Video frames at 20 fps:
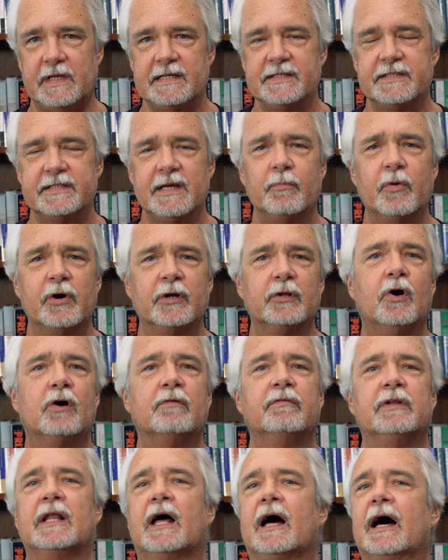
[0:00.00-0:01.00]
Somewhere
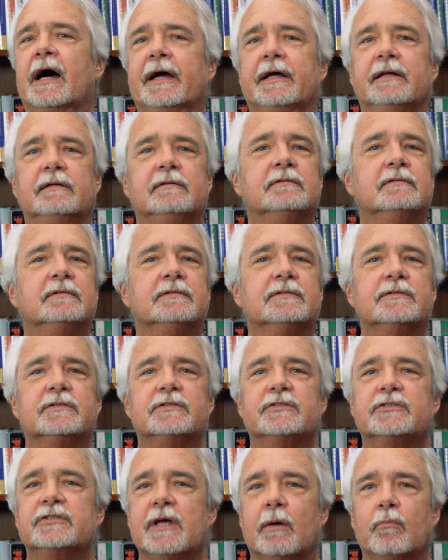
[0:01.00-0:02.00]
along the line,
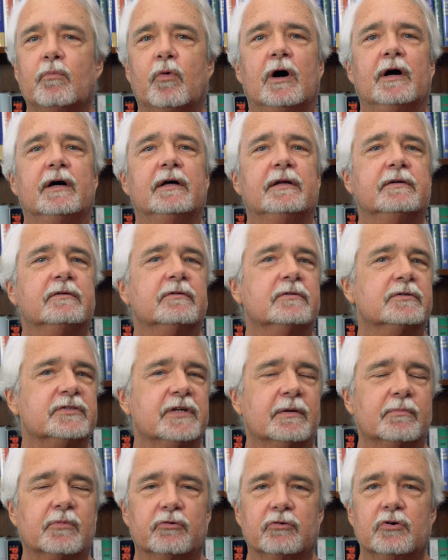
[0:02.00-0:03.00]
someone or
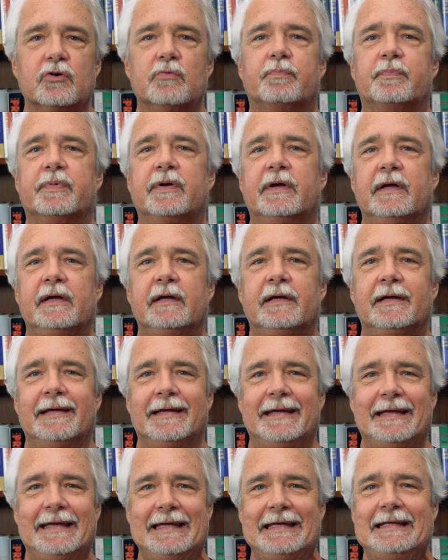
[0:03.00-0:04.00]
some group
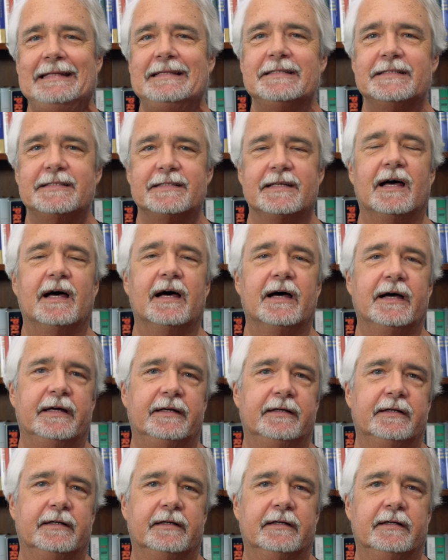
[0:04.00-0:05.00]

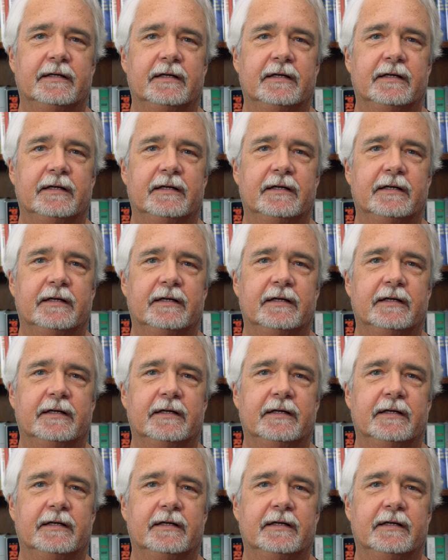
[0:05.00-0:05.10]
inside